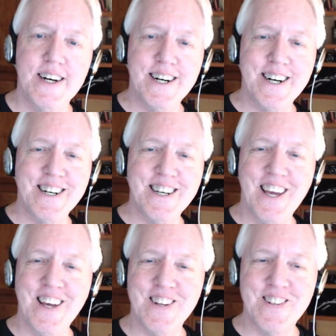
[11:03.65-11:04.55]

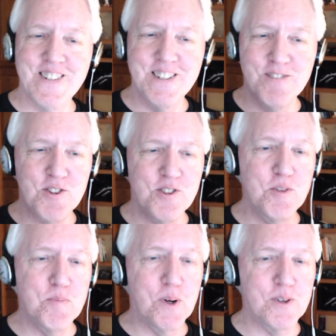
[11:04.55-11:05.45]
And
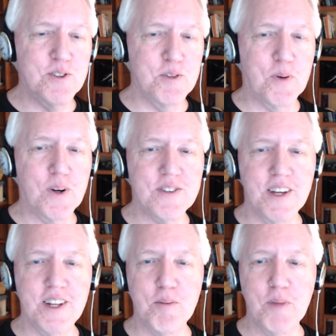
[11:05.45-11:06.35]
super, super
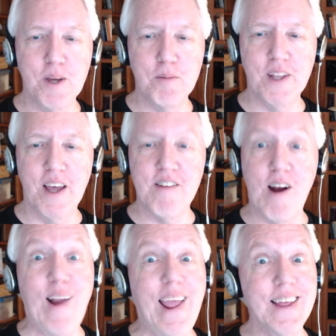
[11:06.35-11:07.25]
excited to be able to have
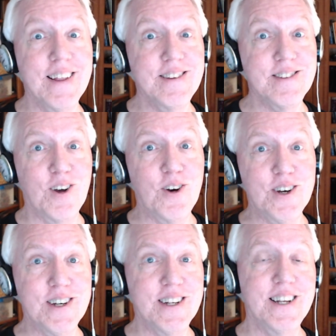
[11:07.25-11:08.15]
our hands
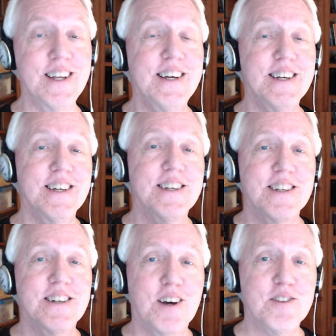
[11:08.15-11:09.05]
on
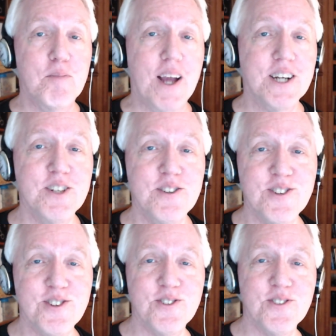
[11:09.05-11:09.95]
custom actions
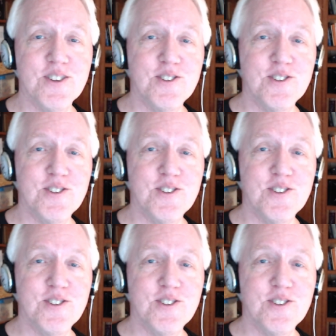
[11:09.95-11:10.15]
soon.